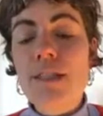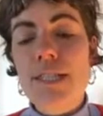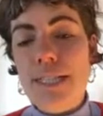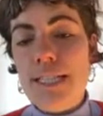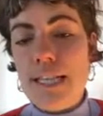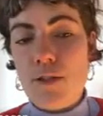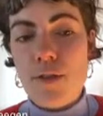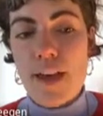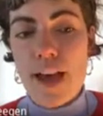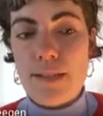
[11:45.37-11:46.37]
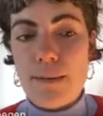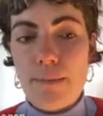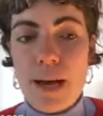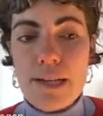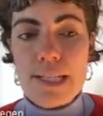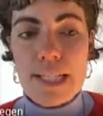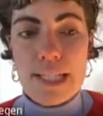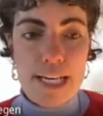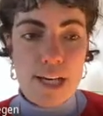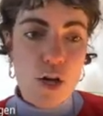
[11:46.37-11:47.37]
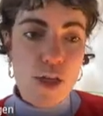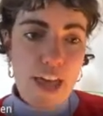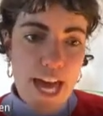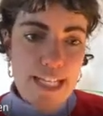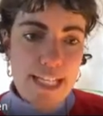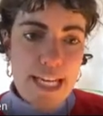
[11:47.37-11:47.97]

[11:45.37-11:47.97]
to $600,000. You need to know that.